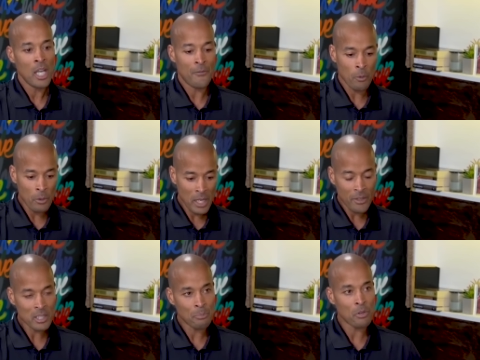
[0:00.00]
If you
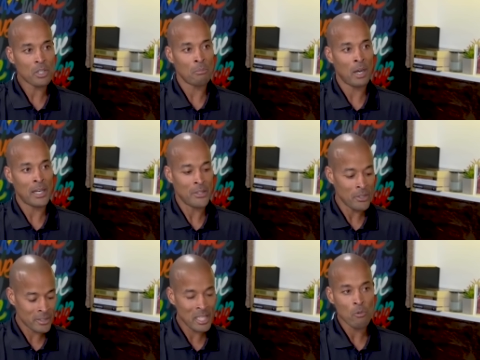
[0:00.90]
read this book of mine and
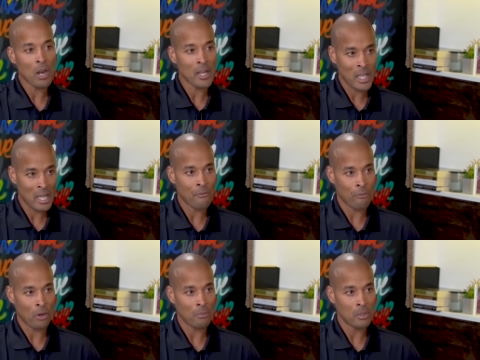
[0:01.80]
you see where I came
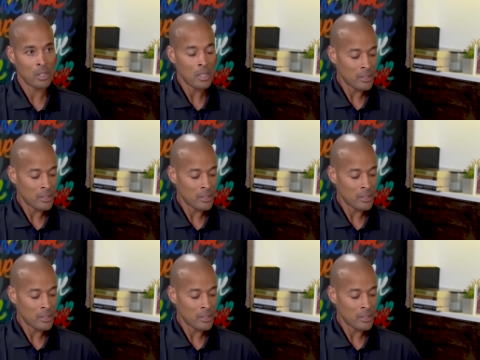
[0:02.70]
from,